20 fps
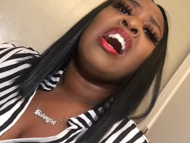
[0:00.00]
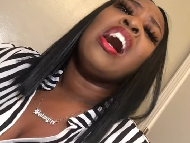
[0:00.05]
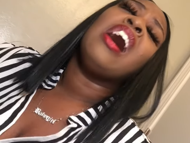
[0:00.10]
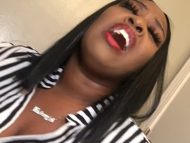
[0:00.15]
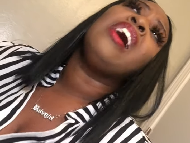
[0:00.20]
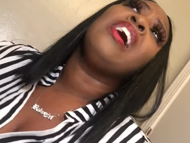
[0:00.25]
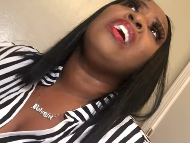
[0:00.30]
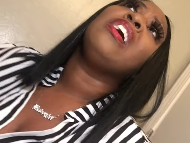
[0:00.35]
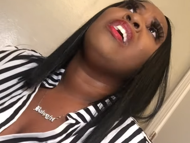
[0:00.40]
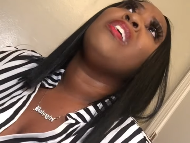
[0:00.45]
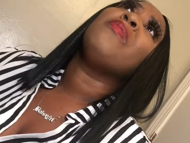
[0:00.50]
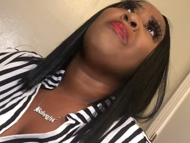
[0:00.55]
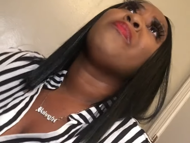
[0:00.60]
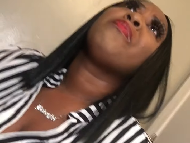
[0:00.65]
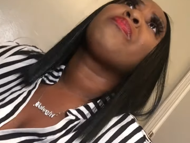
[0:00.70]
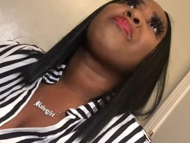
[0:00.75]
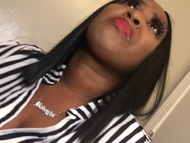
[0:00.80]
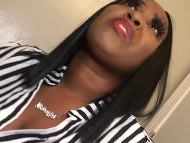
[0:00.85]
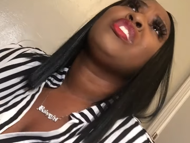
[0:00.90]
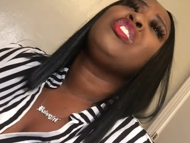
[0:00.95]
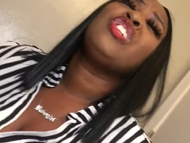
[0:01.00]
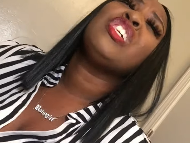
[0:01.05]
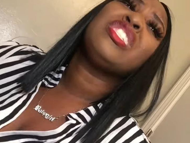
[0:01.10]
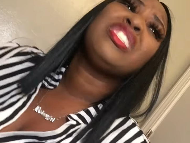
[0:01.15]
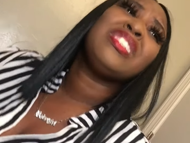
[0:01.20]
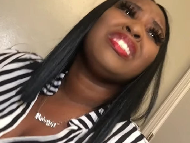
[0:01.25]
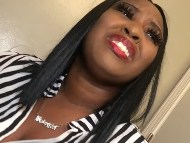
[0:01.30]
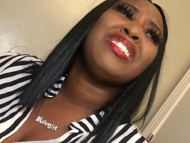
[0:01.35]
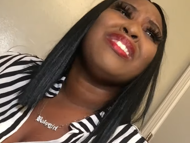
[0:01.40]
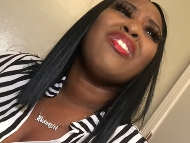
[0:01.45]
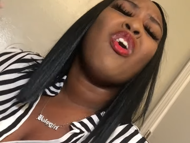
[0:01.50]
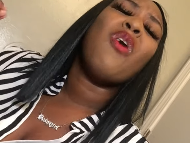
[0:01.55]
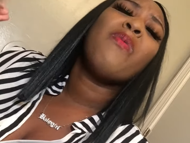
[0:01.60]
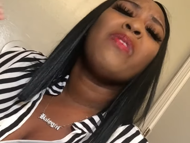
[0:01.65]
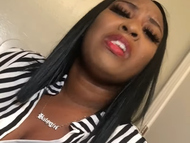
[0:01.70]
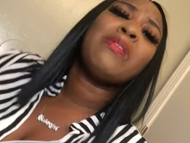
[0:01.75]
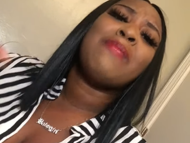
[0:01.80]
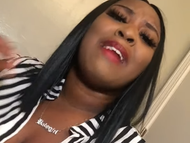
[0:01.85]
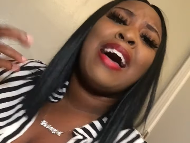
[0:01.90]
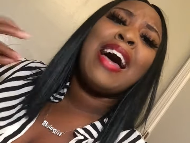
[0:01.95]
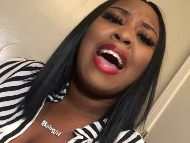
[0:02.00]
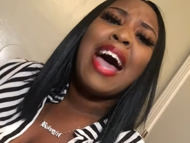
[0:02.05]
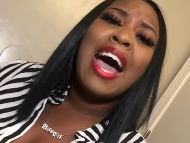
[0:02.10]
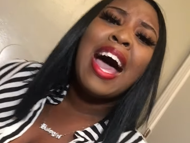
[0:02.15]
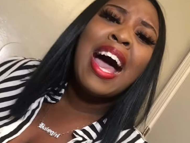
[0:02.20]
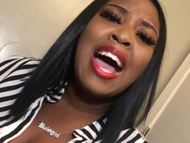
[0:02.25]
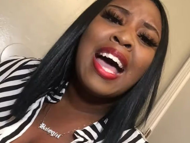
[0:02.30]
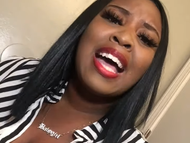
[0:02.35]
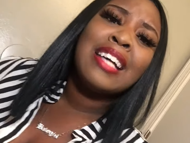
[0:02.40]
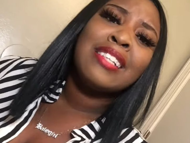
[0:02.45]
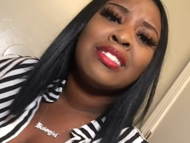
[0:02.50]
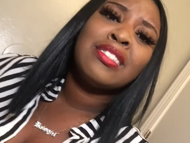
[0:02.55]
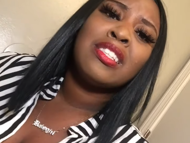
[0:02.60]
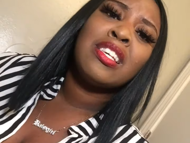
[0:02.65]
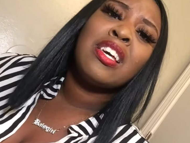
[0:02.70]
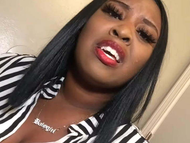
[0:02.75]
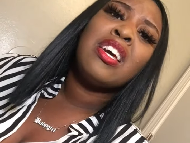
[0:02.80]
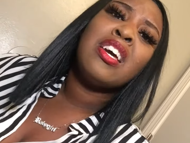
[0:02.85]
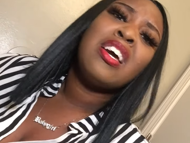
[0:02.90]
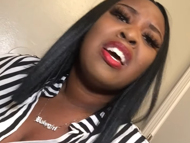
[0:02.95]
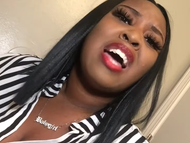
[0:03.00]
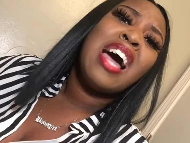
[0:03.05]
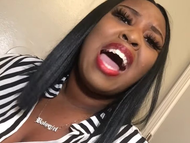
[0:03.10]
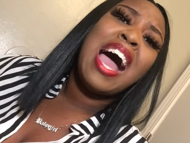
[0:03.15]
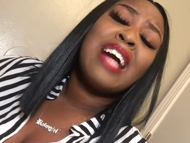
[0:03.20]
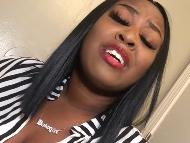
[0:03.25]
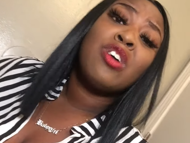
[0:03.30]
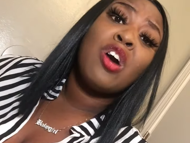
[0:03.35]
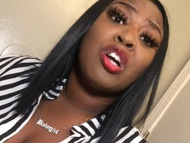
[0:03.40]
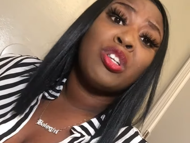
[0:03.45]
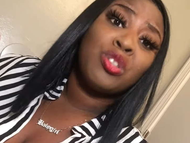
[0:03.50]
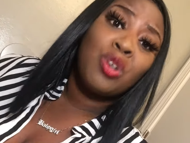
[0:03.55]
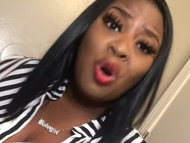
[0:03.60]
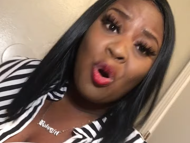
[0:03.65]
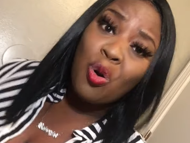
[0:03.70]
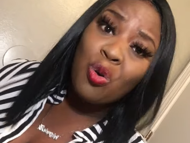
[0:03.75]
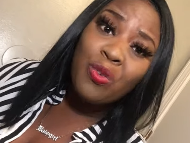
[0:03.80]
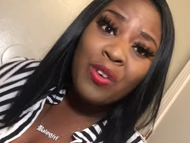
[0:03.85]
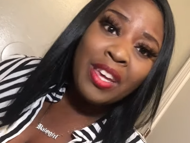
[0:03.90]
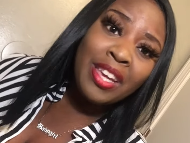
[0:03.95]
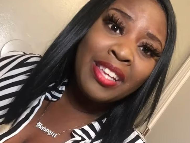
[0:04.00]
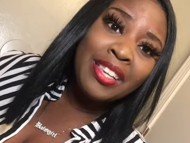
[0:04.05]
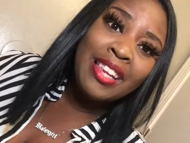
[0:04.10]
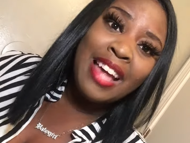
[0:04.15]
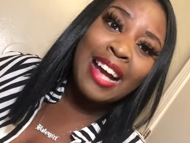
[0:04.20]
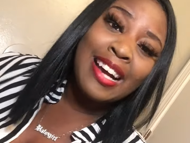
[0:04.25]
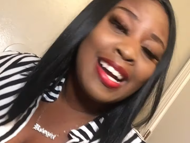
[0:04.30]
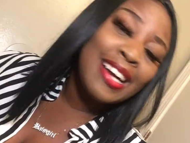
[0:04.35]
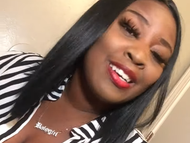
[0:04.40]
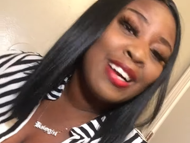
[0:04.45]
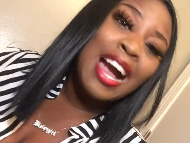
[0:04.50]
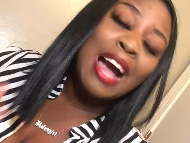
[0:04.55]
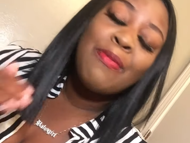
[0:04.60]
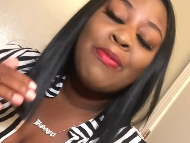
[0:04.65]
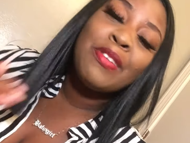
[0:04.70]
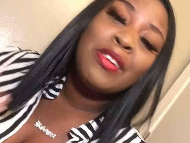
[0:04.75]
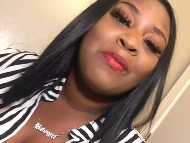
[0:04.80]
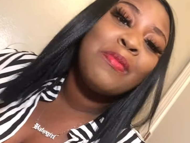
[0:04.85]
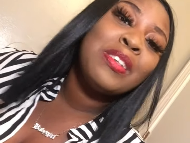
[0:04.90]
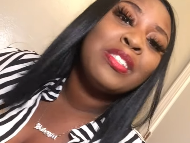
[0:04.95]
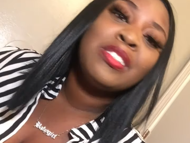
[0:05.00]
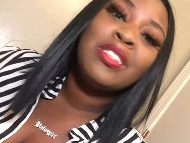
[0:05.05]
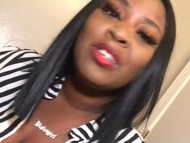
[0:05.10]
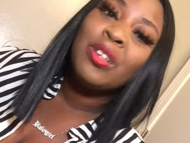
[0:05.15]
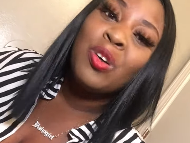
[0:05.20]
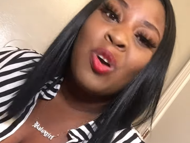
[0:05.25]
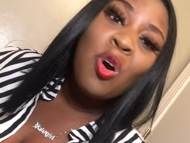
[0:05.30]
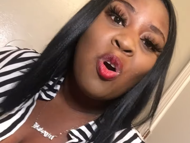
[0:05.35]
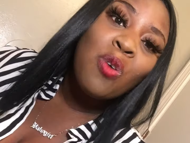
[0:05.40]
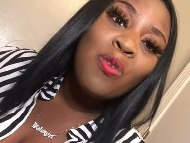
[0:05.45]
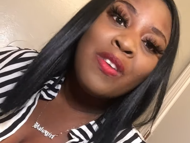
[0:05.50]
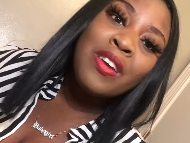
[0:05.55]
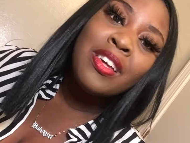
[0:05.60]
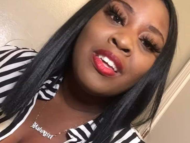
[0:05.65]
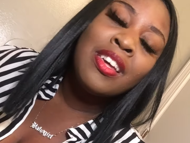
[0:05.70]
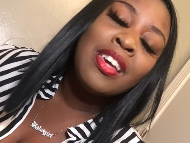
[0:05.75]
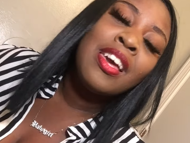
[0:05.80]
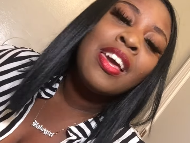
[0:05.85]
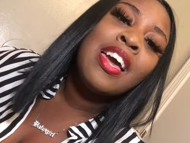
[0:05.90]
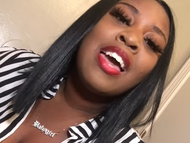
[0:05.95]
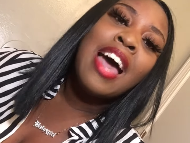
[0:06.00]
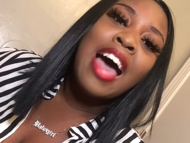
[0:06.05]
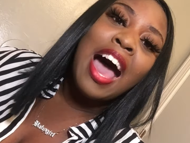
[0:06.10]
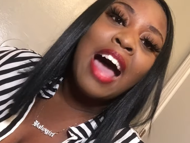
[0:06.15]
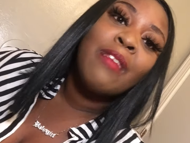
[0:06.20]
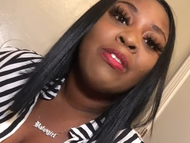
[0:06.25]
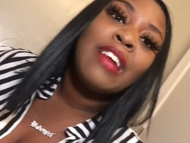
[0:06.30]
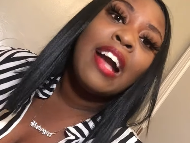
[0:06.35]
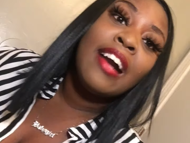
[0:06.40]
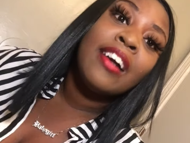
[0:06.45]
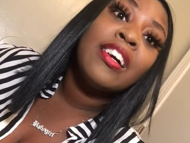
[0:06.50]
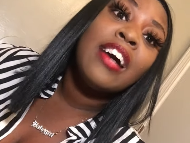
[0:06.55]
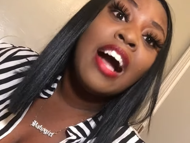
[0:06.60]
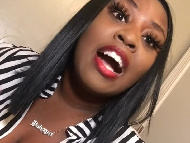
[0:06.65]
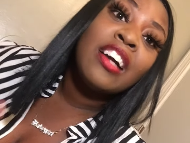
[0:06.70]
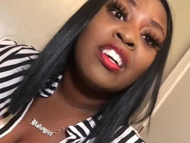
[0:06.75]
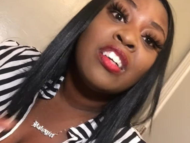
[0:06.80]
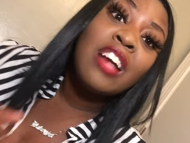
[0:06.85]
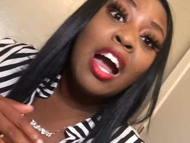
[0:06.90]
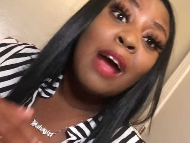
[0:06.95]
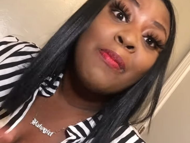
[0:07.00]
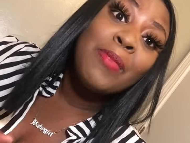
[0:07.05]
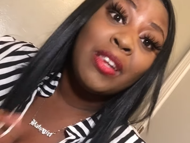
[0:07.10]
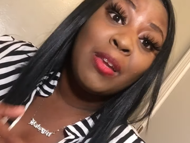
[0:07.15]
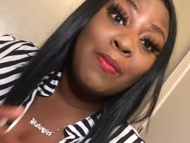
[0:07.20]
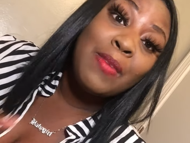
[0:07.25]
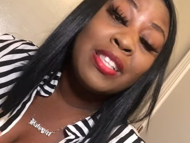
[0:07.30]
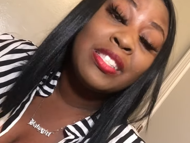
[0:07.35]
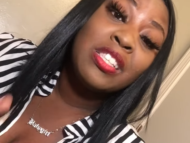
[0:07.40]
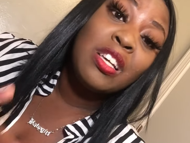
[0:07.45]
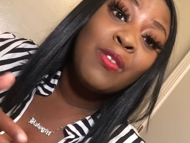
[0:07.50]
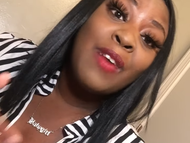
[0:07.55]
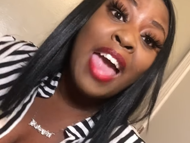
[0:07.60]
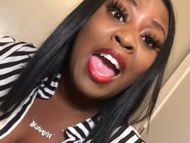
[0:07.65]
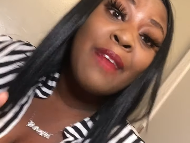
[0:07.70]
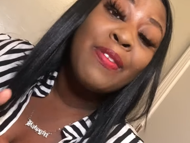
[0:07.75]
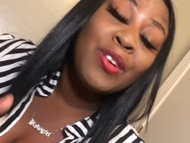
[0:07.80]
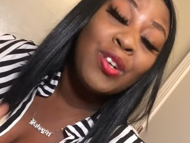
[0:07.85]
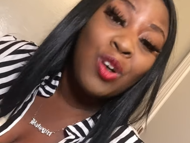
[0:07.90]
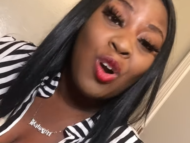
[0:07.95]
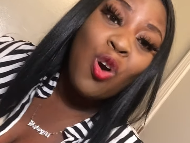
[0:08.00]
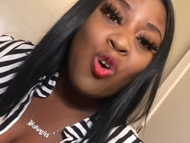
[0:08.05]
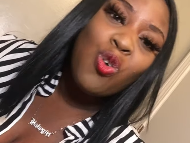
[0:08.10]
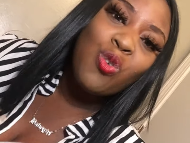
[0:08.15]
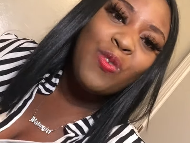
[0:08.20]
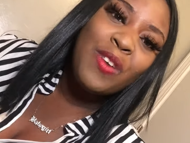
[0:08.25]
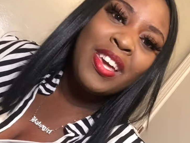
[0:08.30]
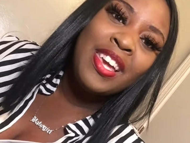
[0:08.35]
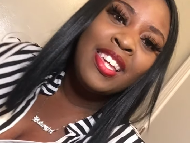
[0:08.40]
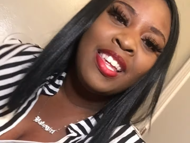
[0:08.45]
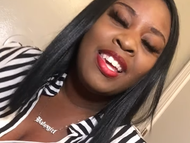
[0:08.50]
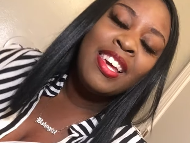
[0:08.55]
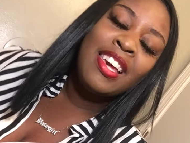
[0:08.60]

Um, just opening my eyes. I caught COVID. I'm in the midst of the COVID. I'm in the midst of having COVID.